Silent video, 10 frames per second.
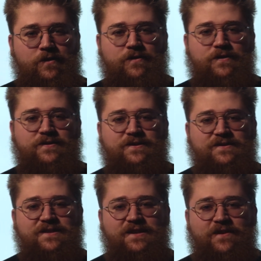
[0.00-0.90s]
The
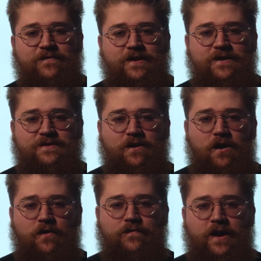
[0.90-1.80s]
significance
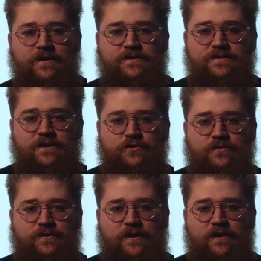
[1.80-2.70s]
of
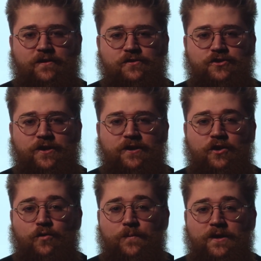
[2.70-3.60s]
existential psychology in
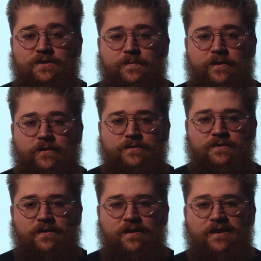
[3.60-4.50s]
human experience
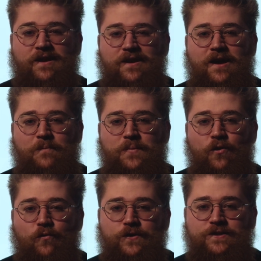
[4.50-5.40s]
cannot be
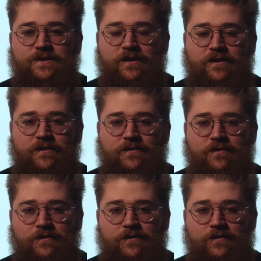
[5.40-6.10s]
overstated.